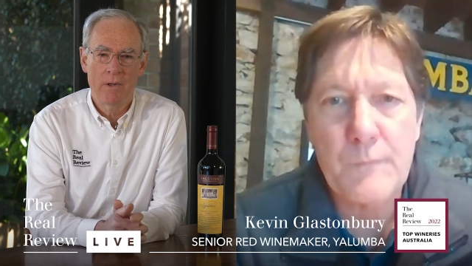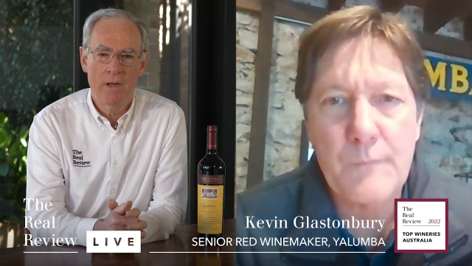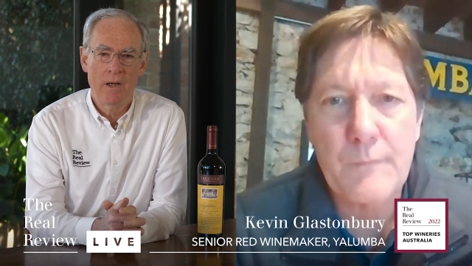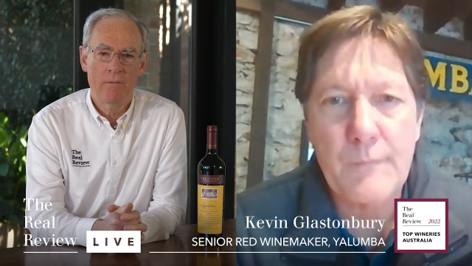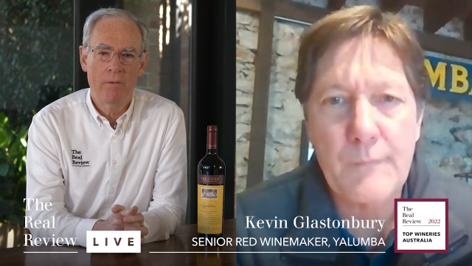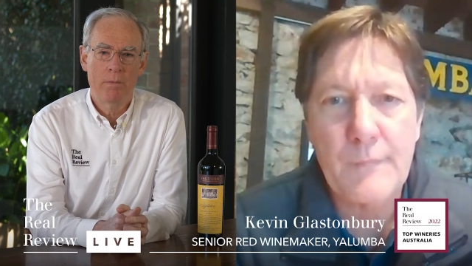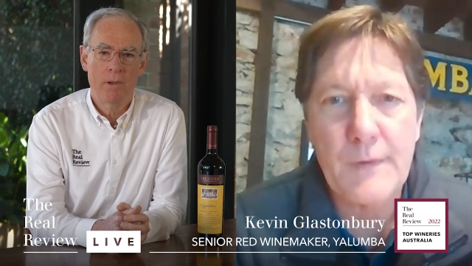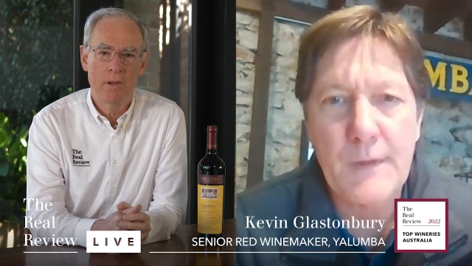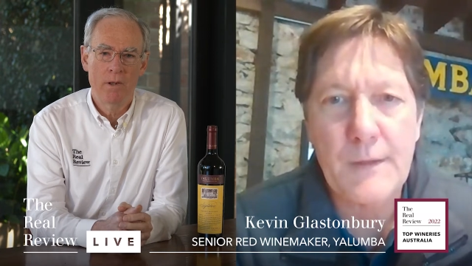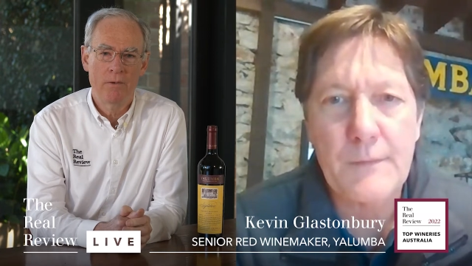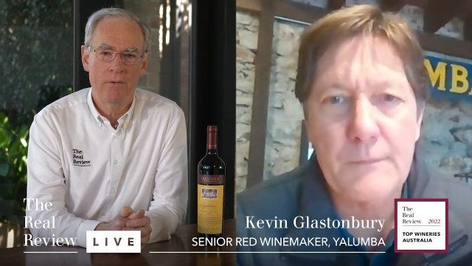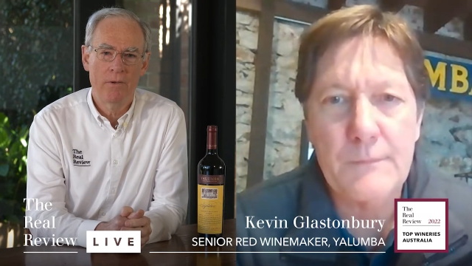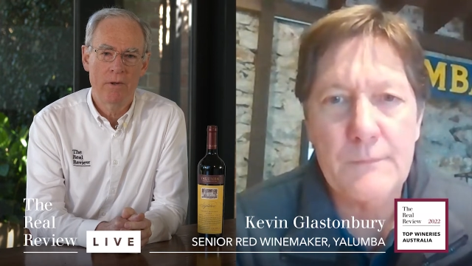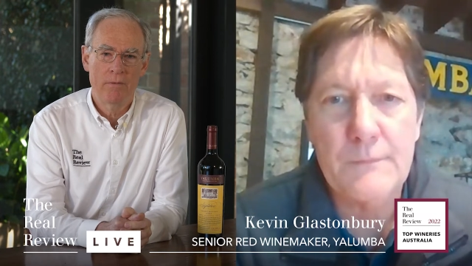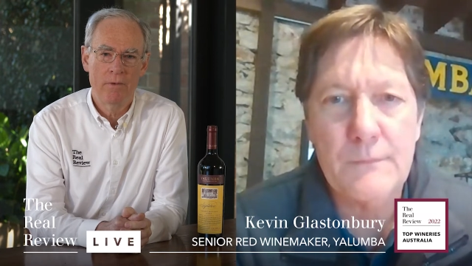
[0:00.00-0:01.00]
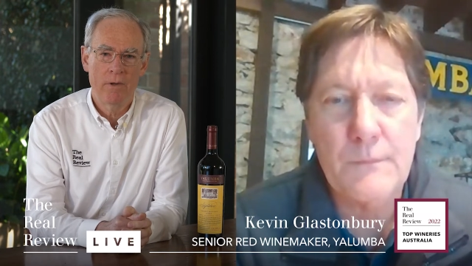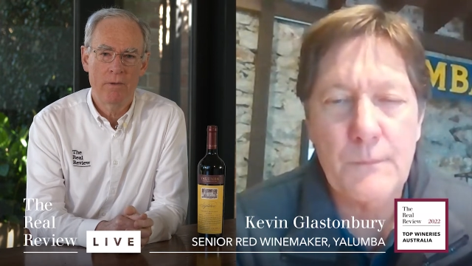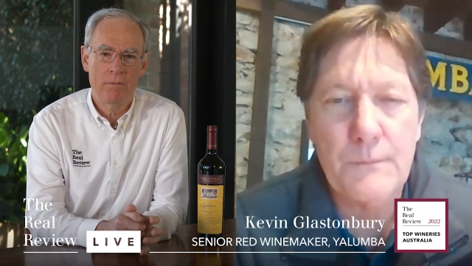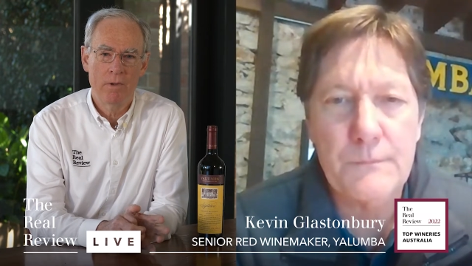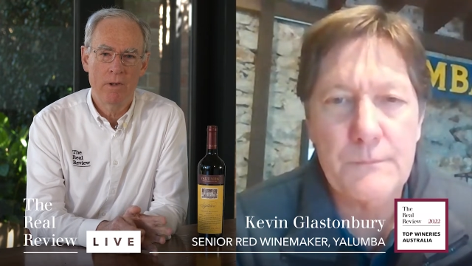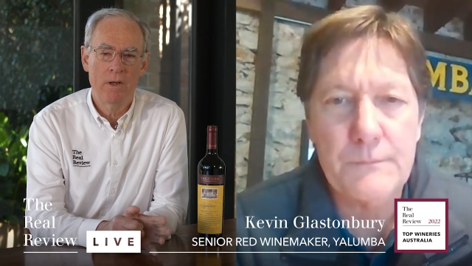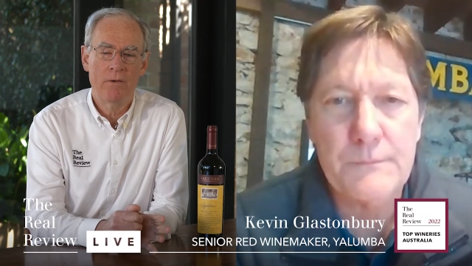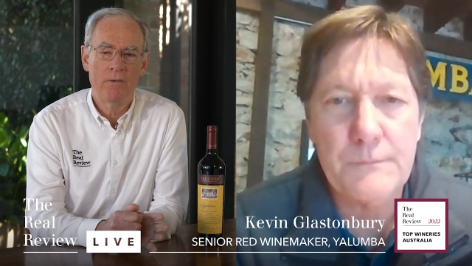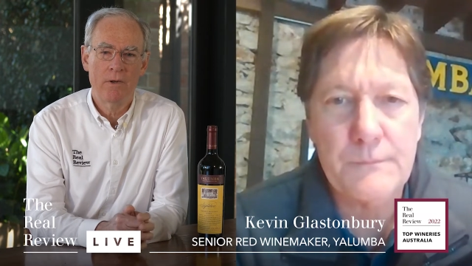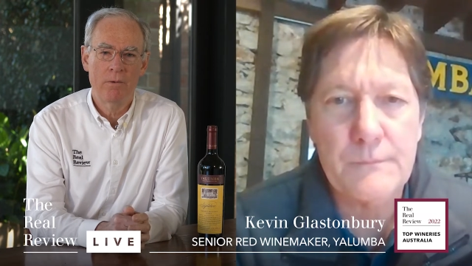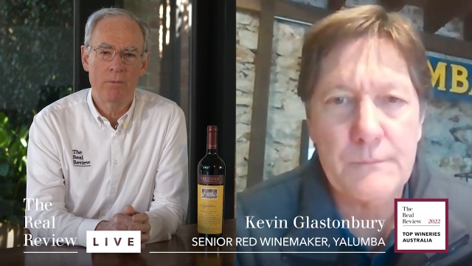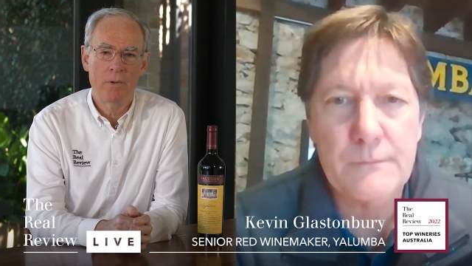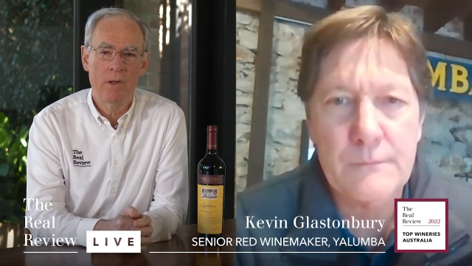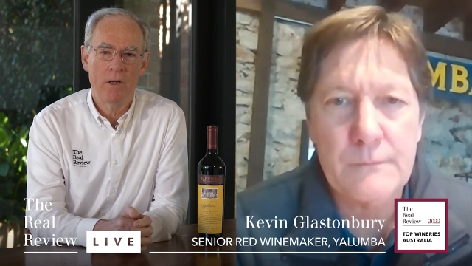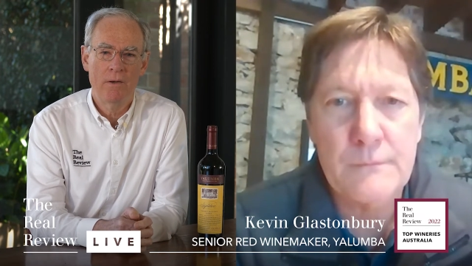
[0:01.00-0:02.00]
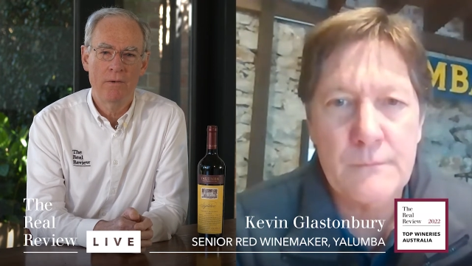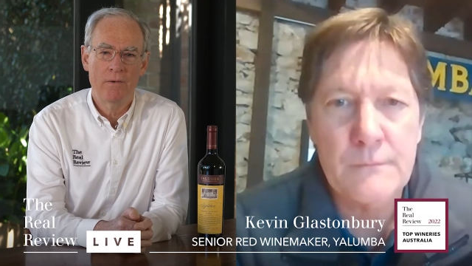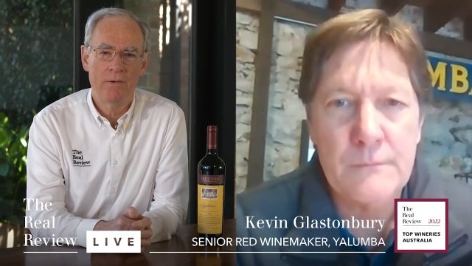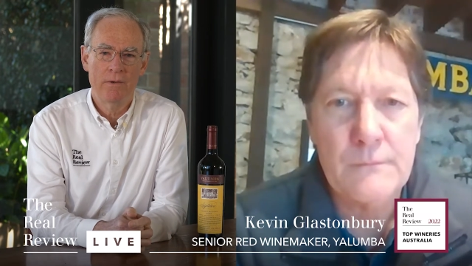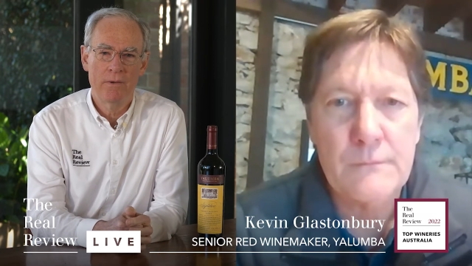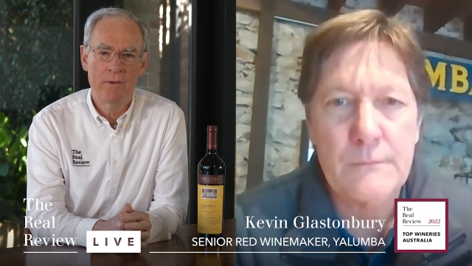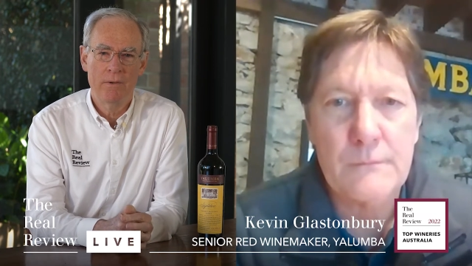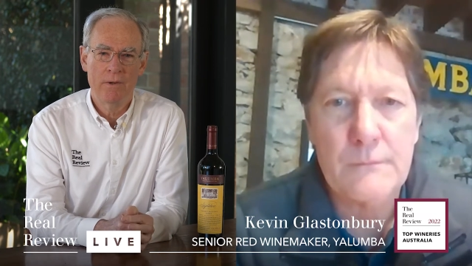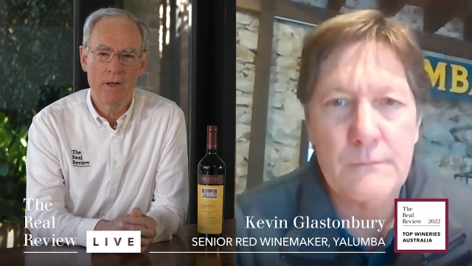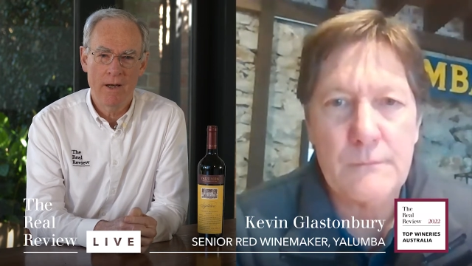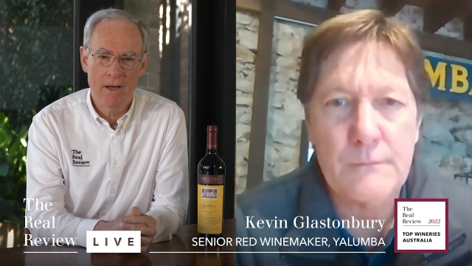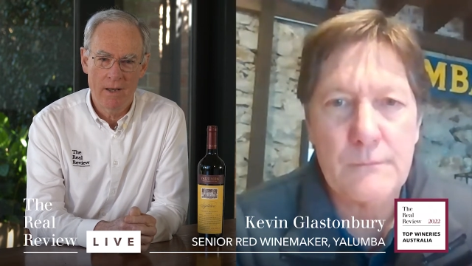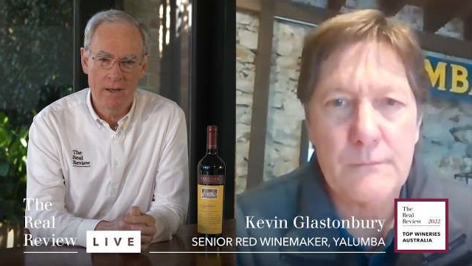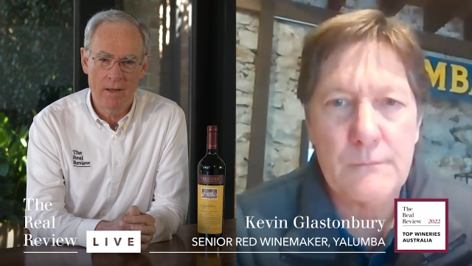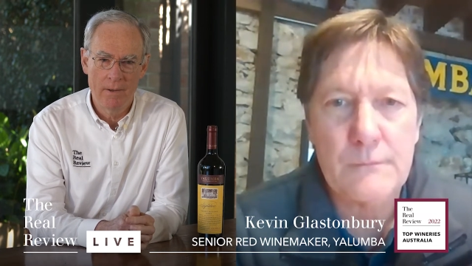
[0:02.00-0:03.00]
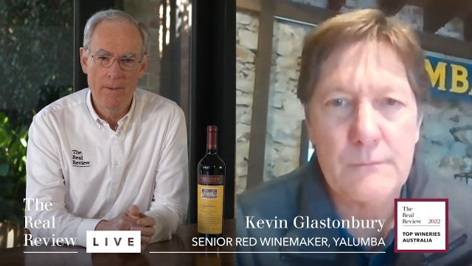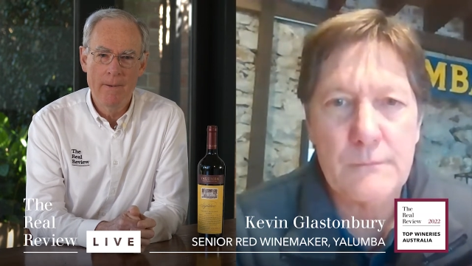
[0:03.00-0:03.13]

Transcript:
Speaker 1: to have a policy of not releasing wines too young.